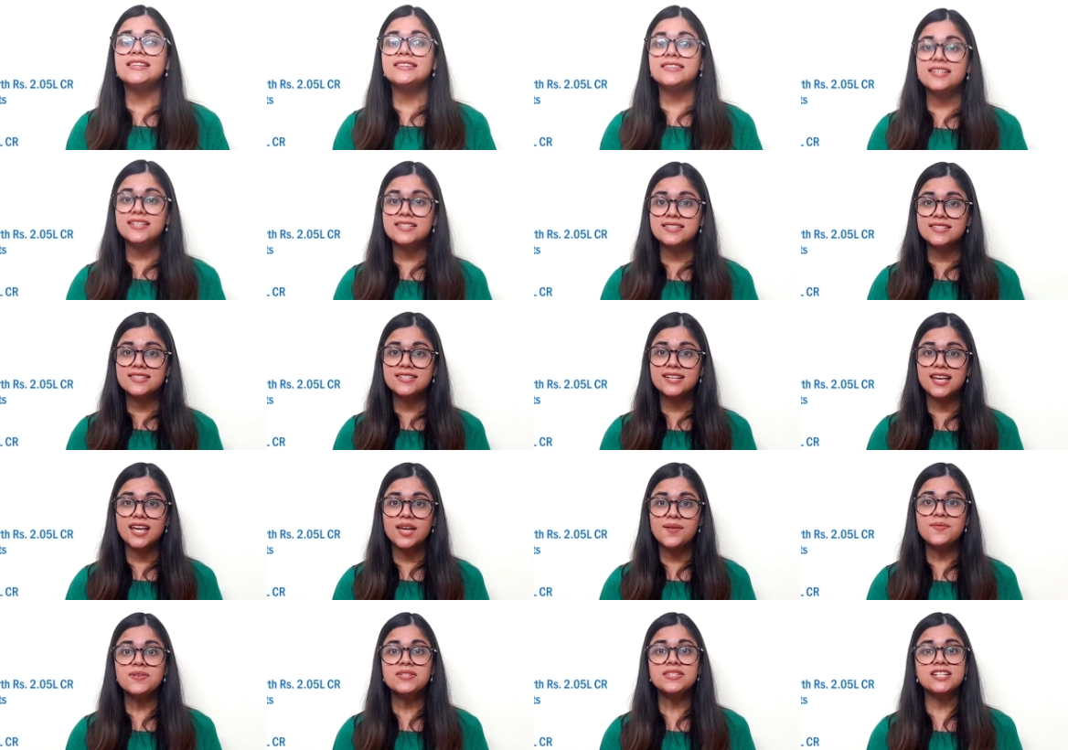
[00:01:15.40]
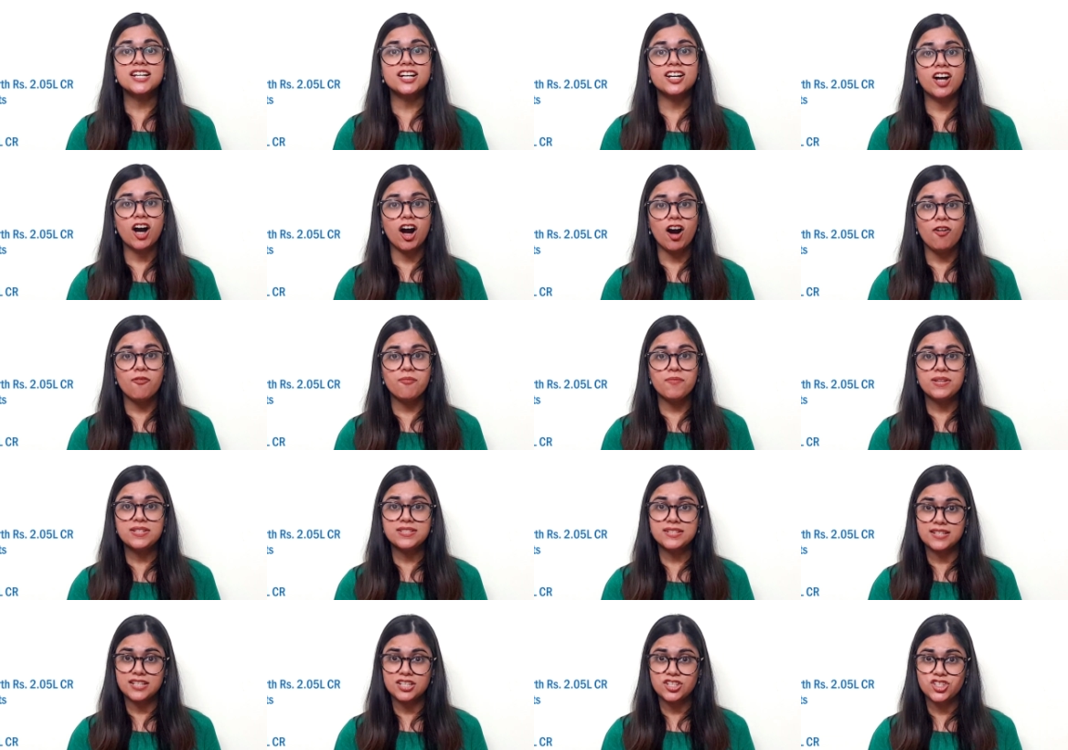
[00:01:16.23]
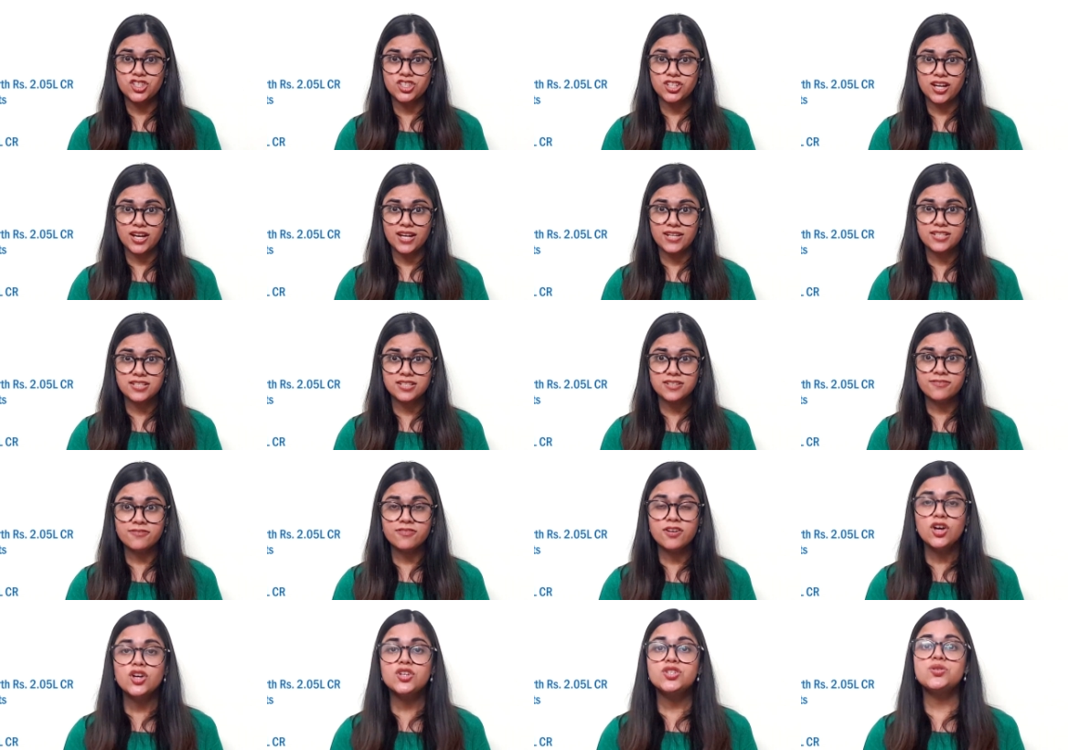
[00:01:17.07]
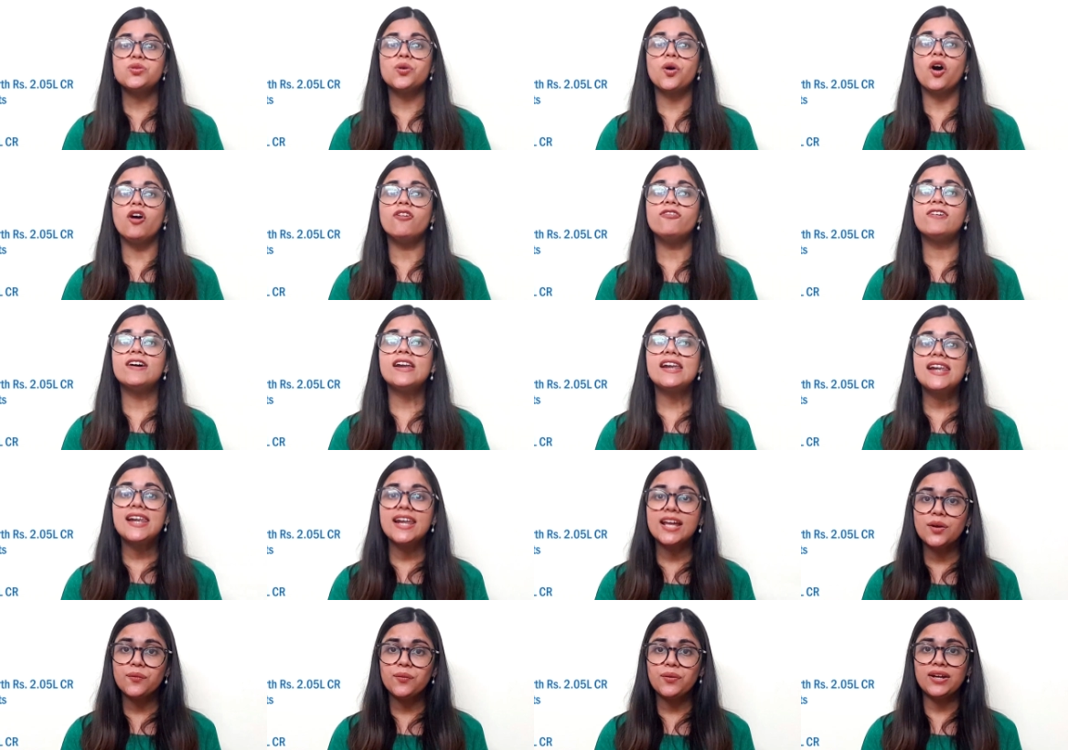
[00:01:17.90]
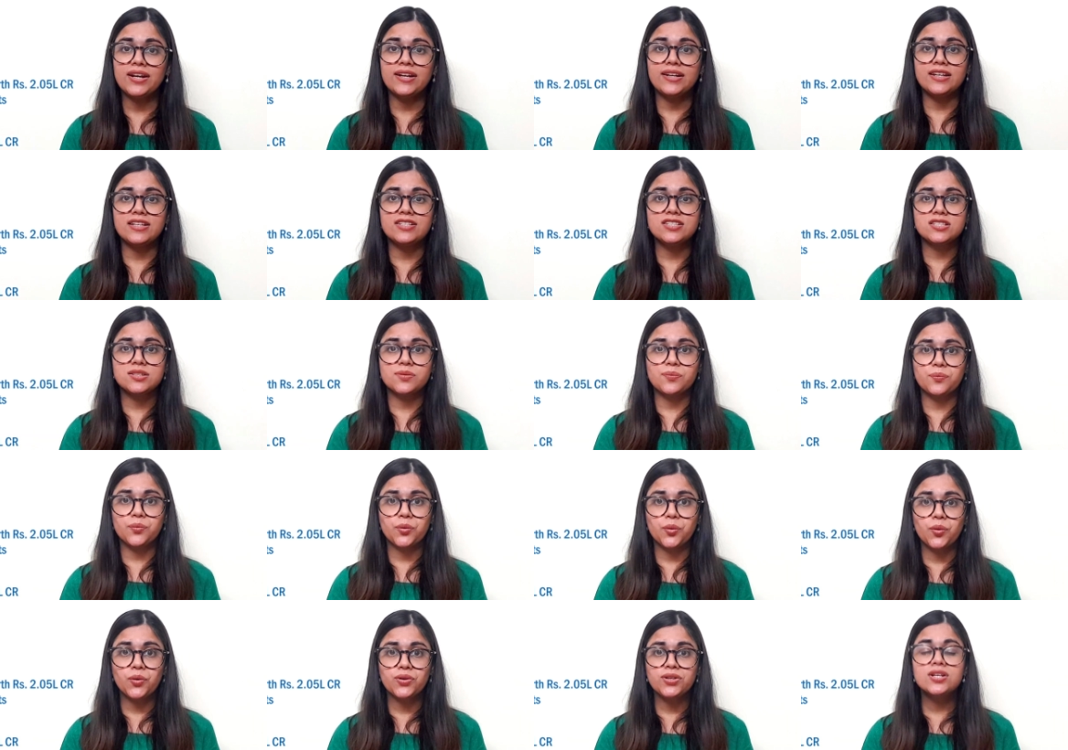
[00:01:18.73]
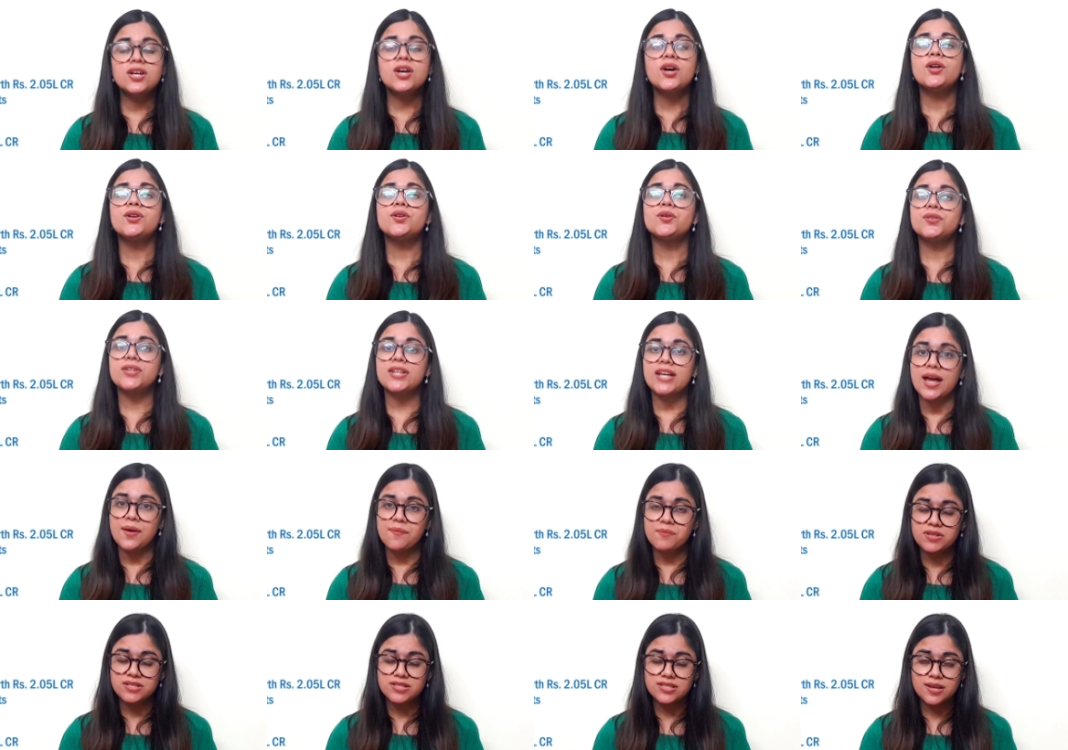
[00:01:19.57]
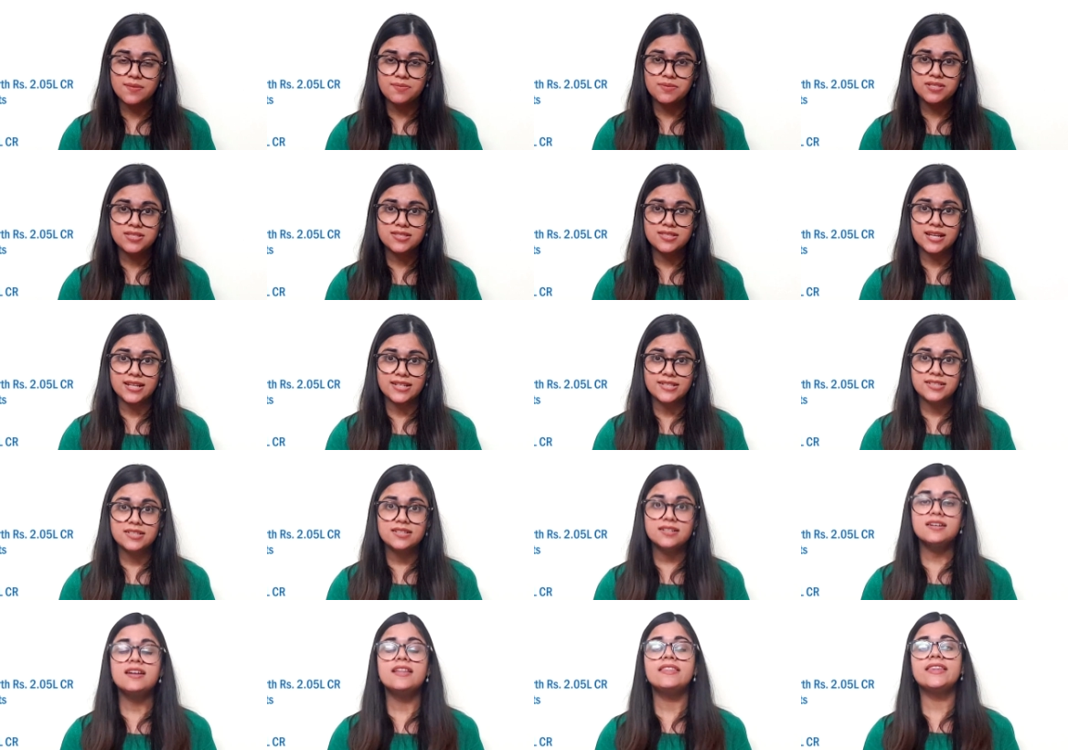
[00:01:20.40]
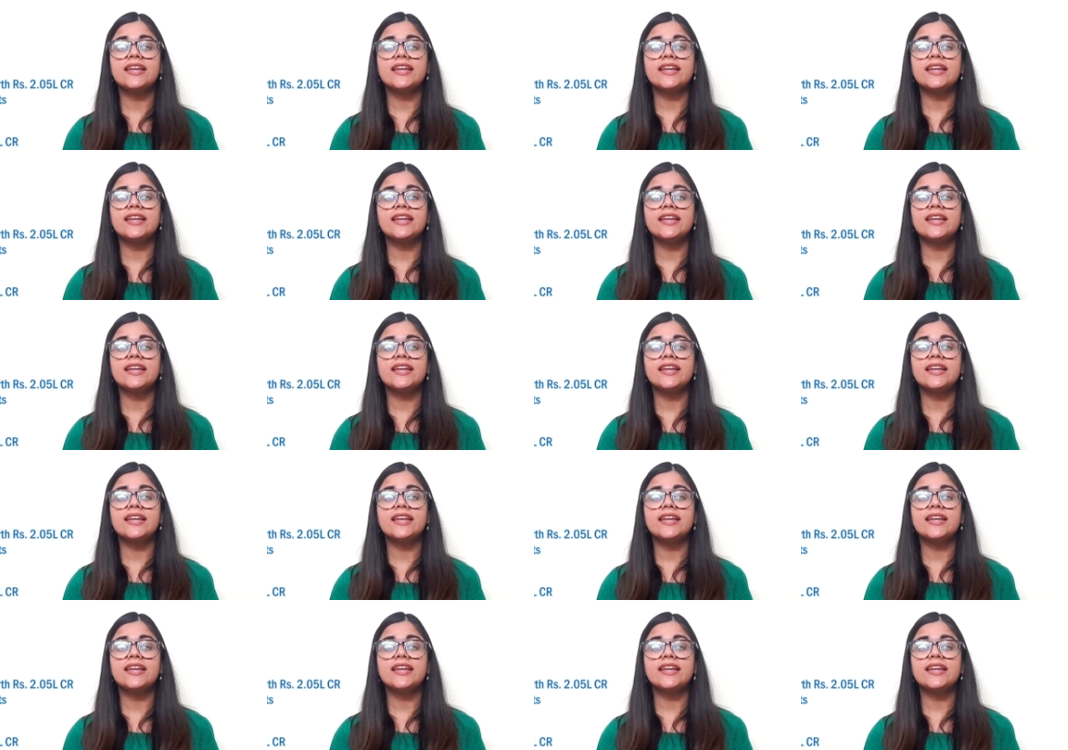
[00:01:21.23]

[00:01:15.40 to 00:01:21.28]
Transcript: This scheme is a government initiative to offer liquidity support to the MSME sector